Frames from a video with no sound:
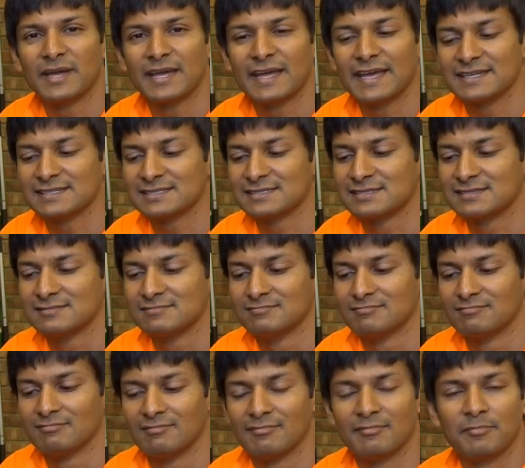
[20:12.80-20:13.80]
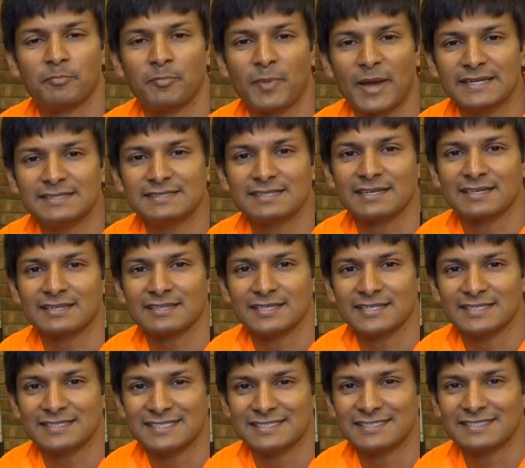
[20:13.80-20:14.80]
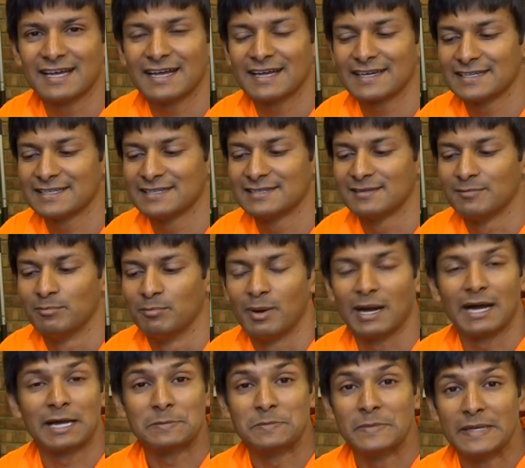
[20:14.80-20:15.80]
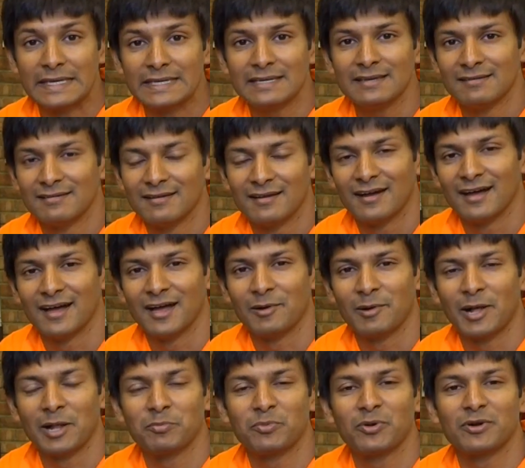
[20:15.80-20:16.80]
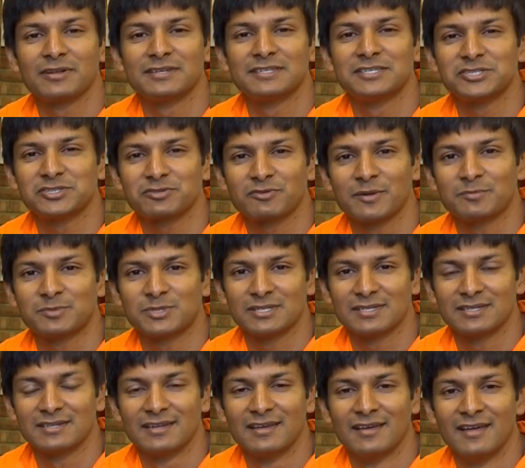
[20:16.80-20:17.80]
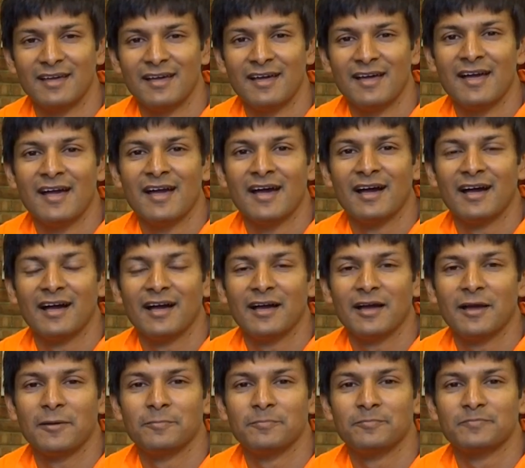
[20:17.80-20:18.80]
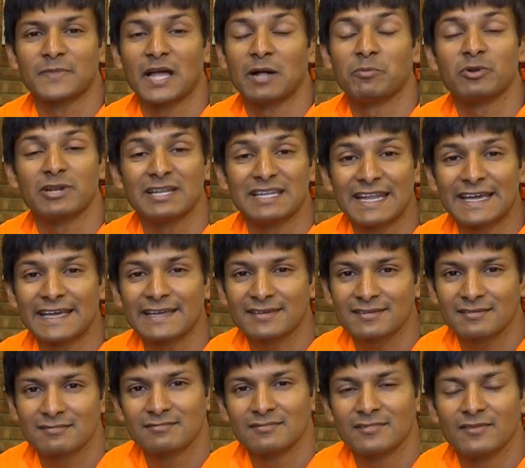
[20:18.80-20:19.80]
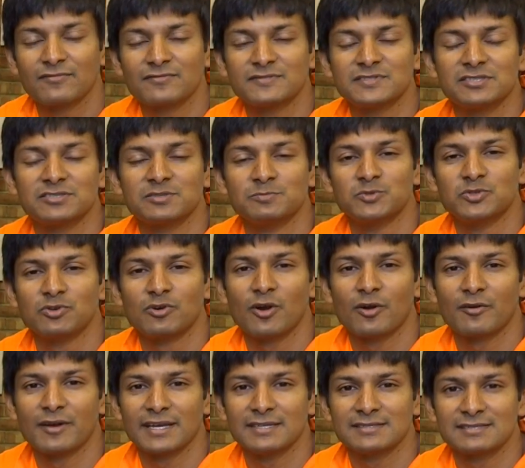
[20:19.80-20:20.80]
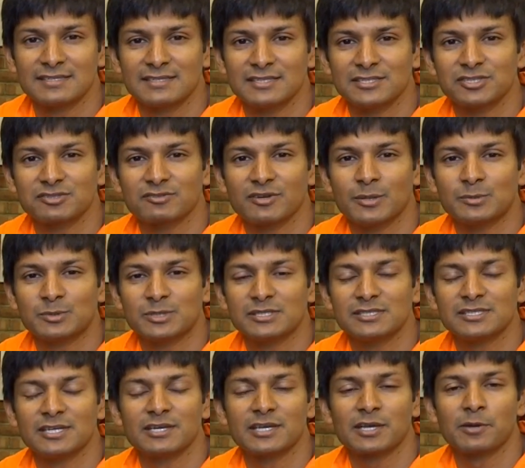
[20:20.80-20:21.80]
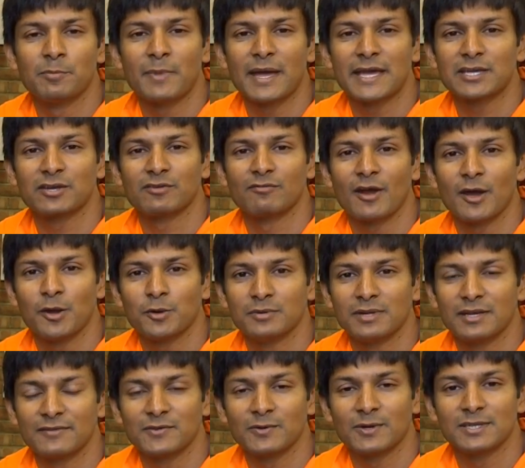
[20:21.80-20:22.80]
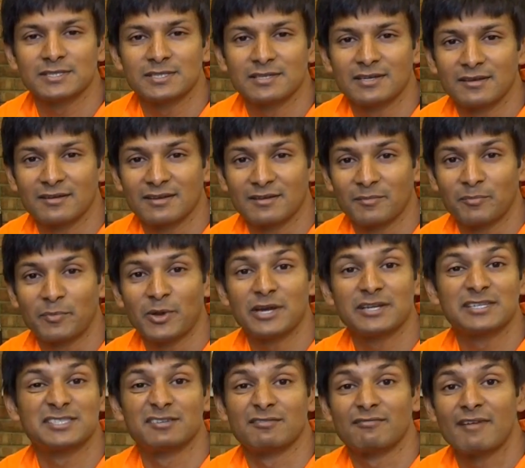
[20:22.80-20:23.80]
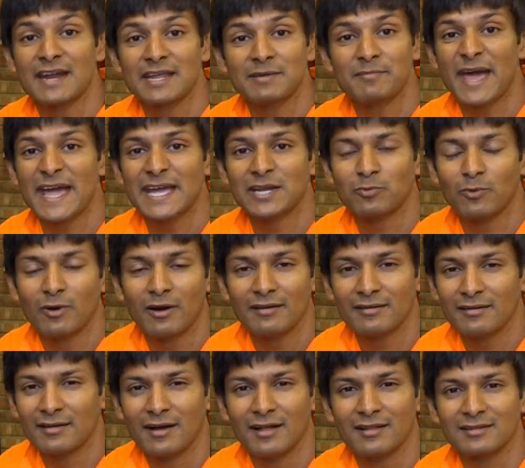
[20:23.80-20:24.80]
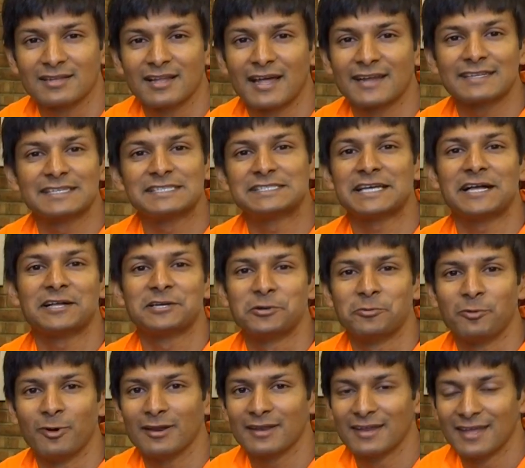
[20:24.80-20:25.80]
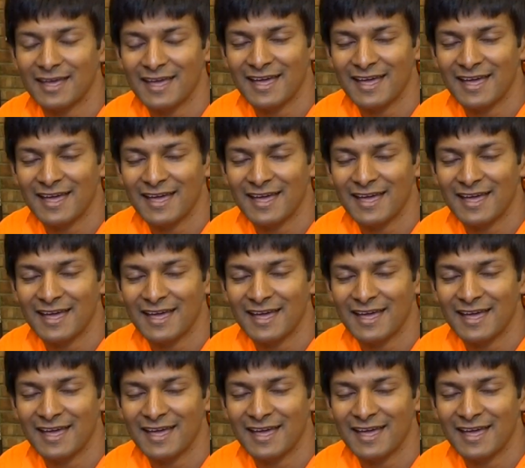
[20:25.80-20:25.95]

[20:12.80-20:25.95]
It's basically designed by me. I'll put a description, I'll put a link to some drawings in the description so you can make your own. If you want to purchase a ready-made one, I'll gladly sell you one.